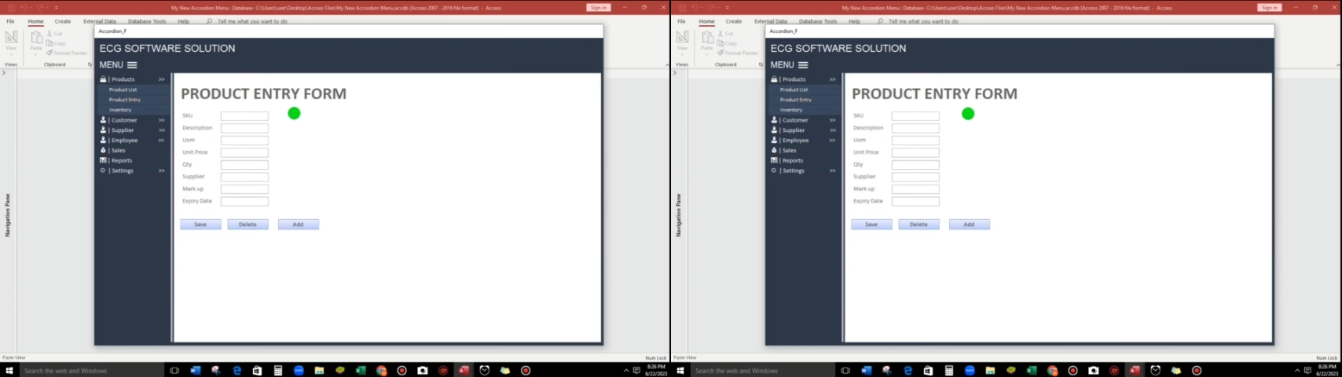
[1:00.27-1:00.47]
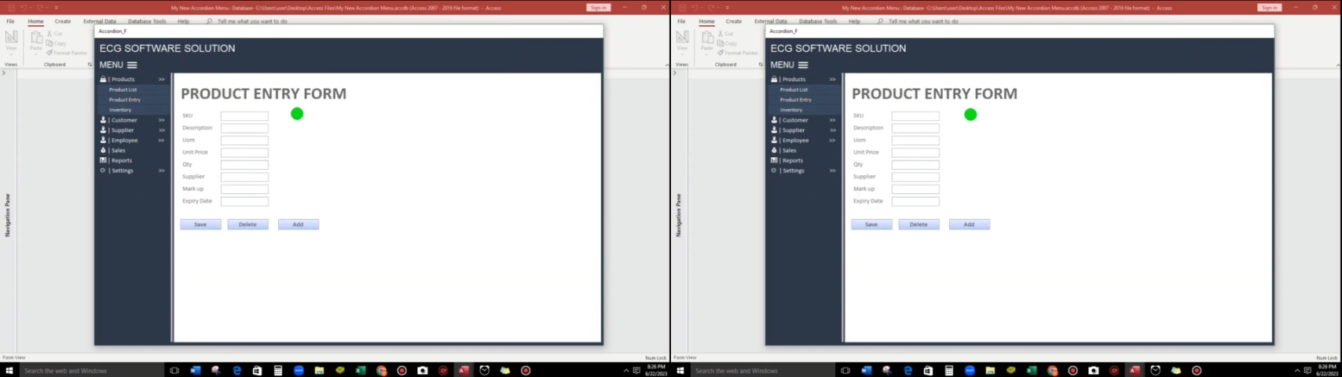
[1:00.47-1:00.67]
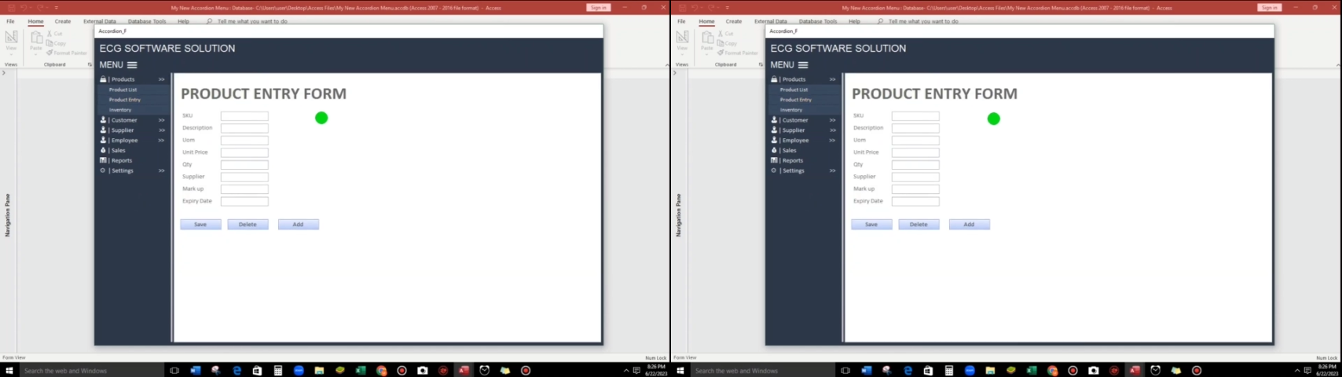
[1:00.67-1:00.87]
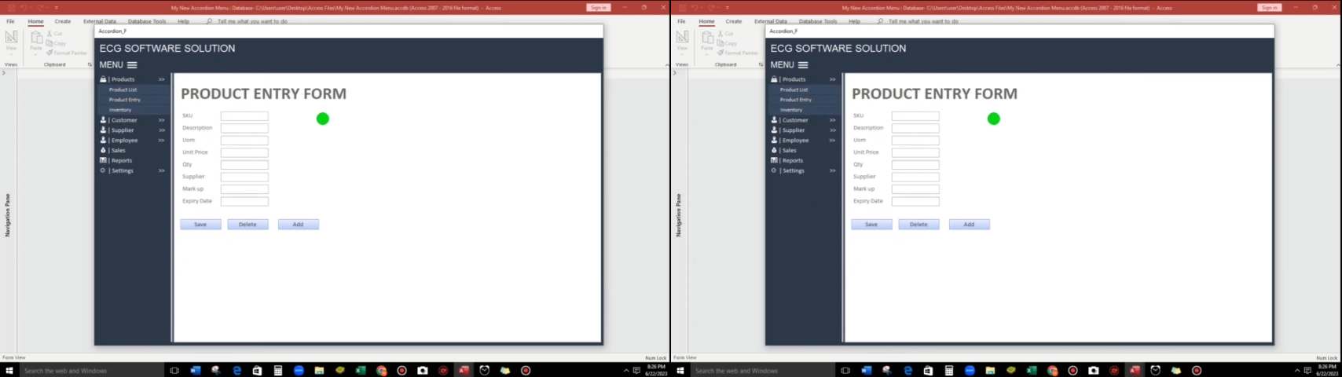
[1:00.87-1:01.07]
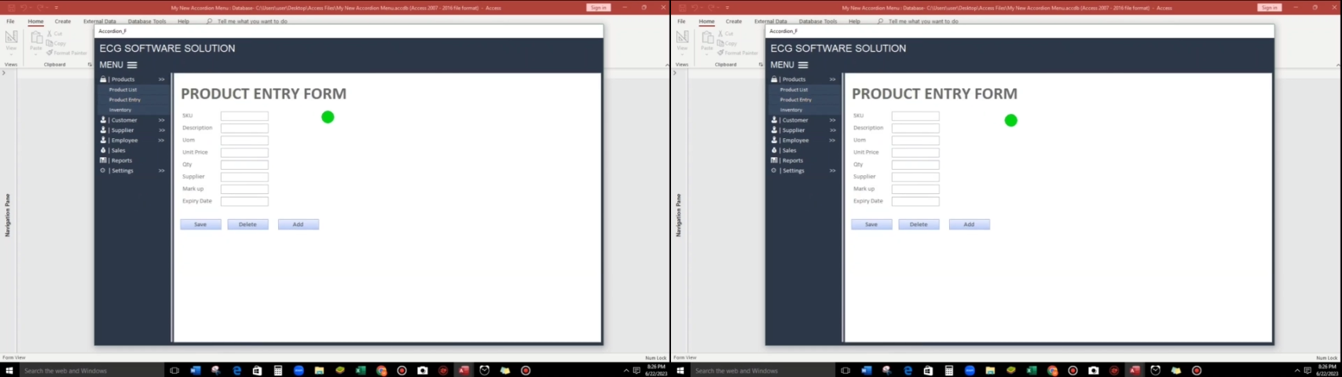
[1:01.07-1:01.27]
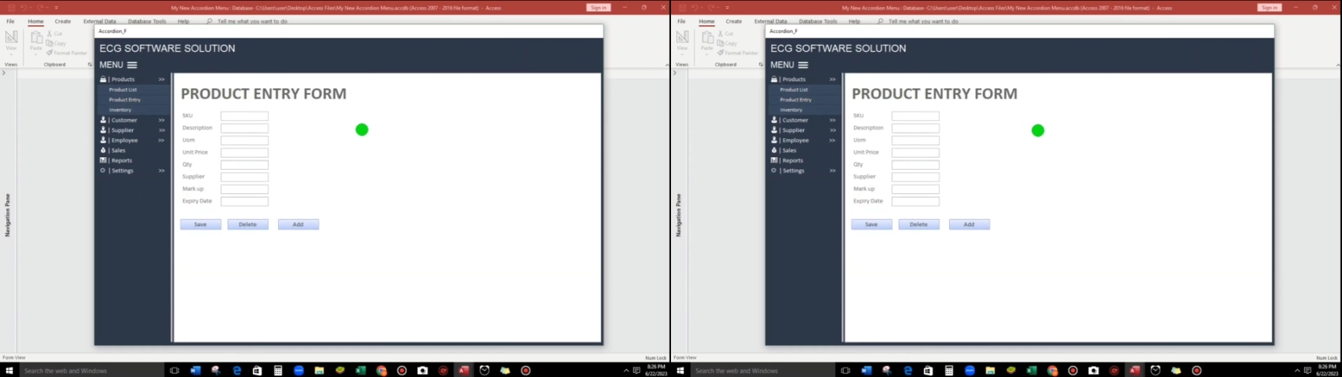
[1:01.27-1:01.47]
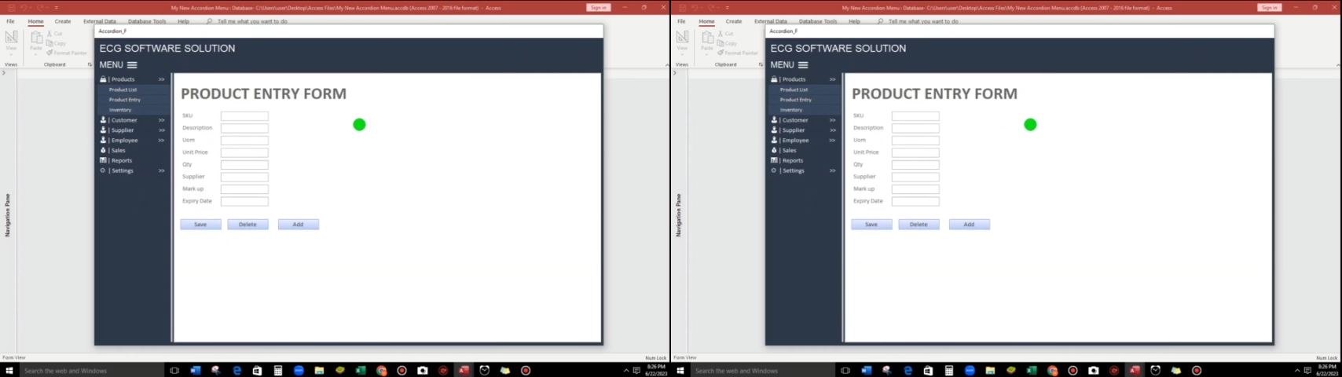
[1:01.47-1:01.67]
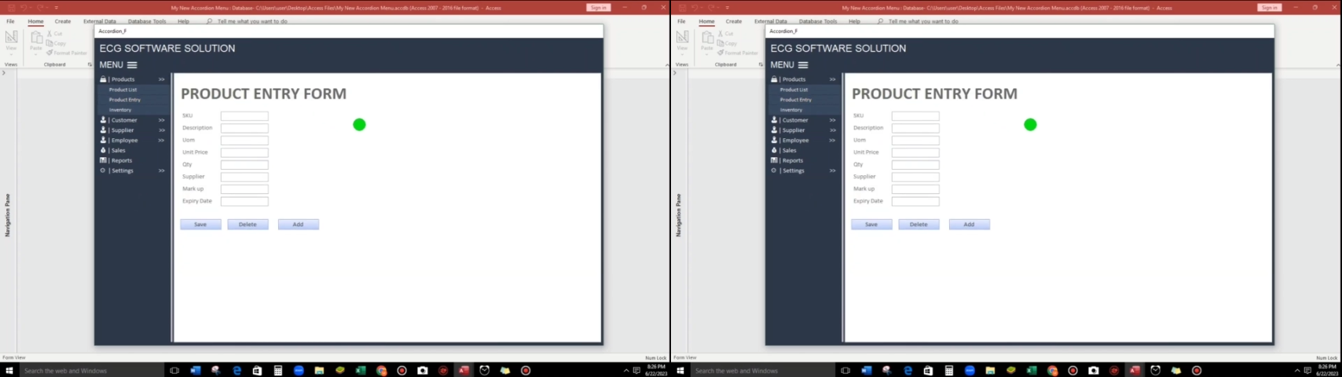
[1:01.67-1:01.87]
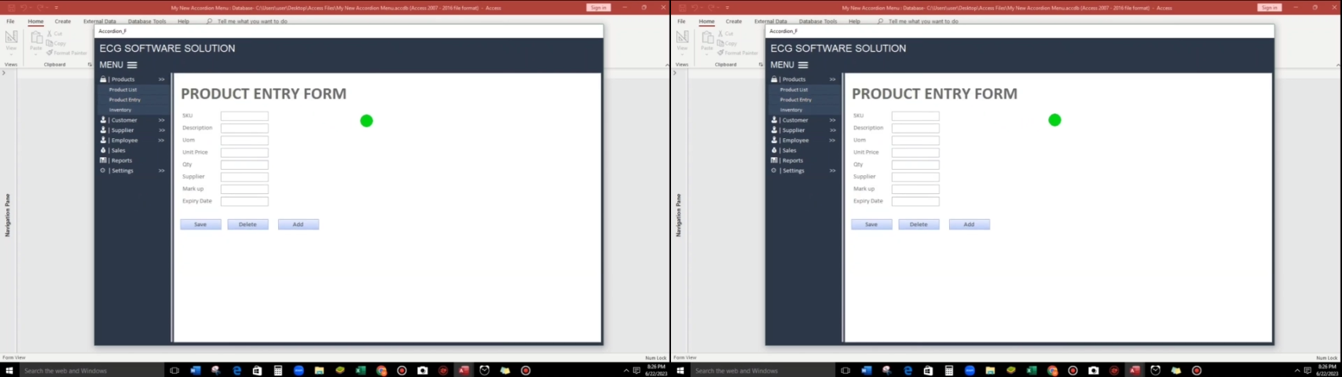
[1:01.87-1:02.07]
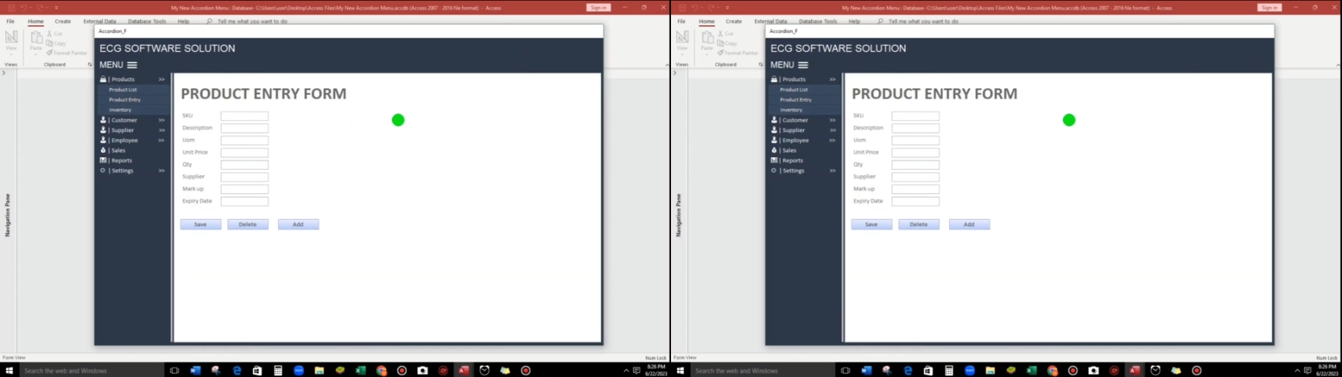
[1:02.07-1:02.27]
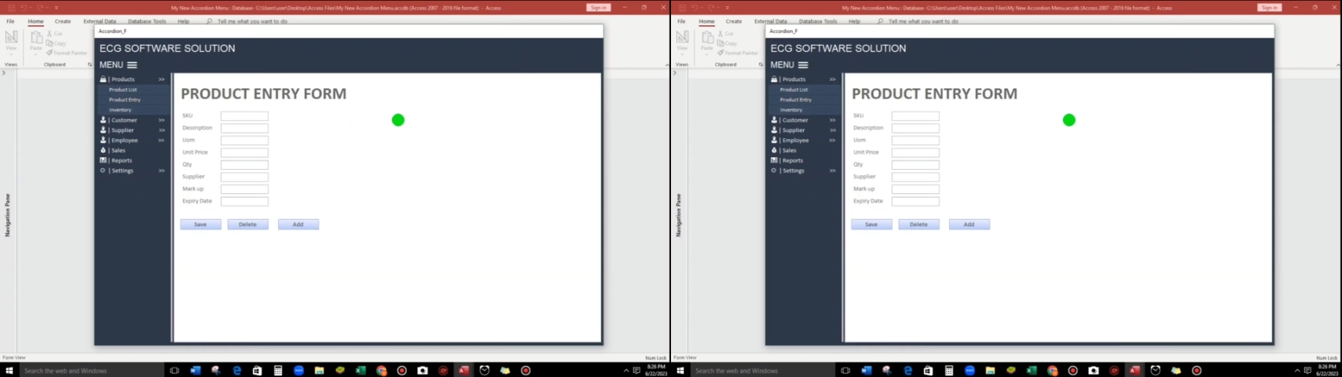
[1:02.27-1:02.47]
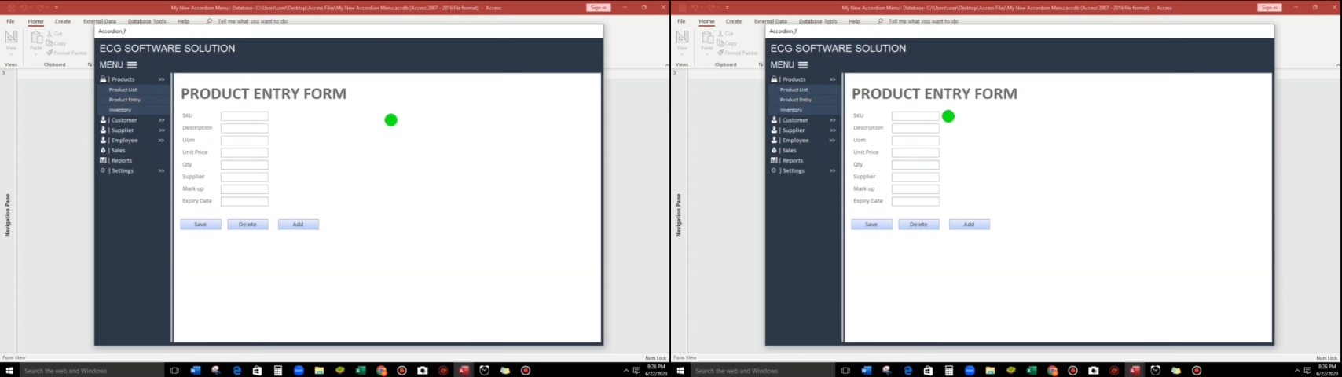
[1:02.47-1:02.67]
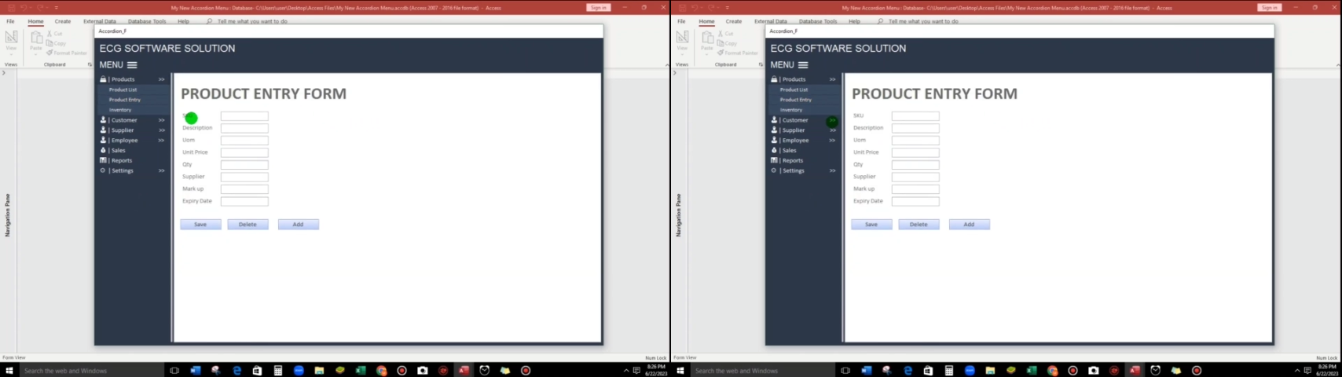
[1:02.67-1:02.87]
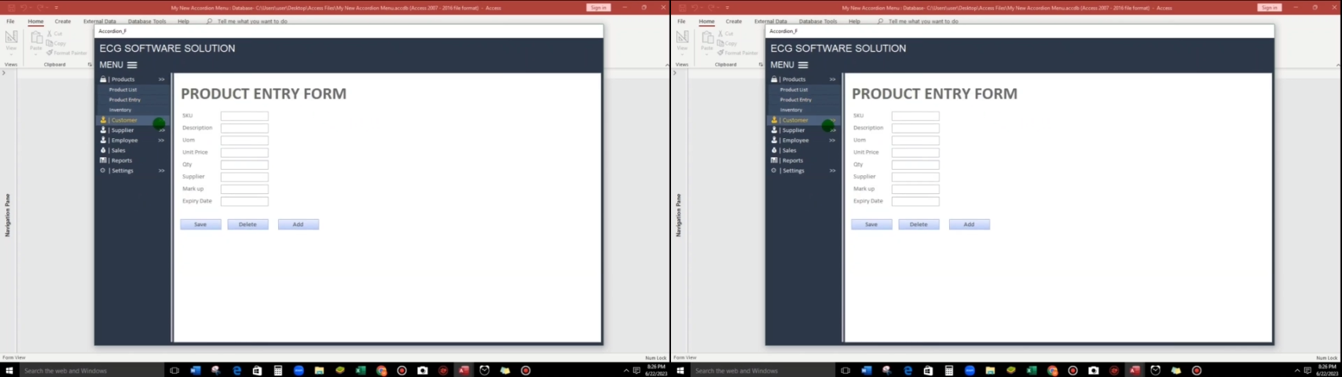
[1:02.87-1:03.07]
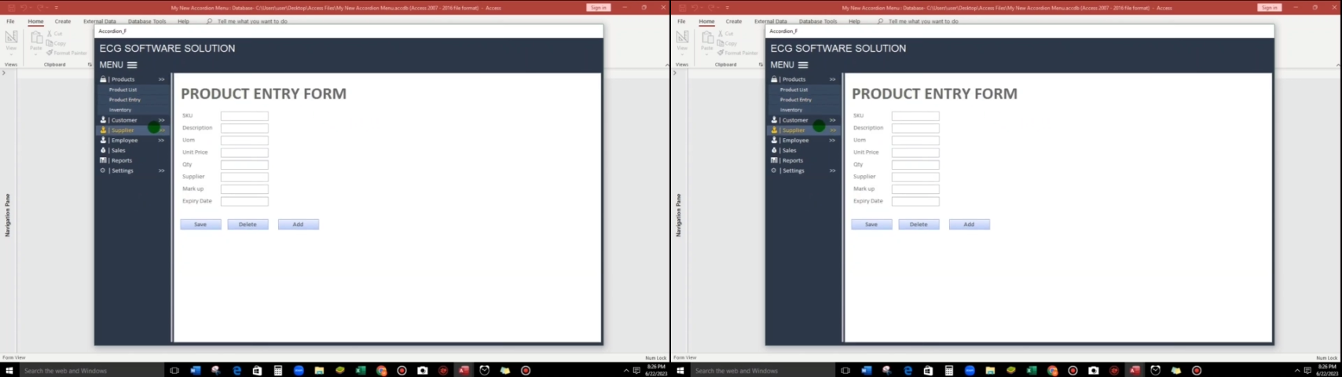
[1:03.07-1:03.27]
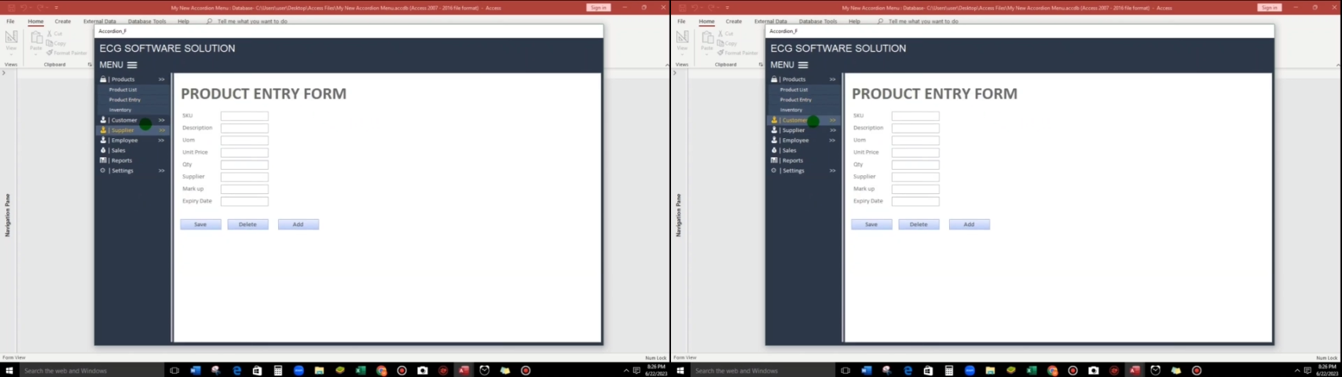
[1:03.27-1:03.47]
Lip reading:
(no speaker visible)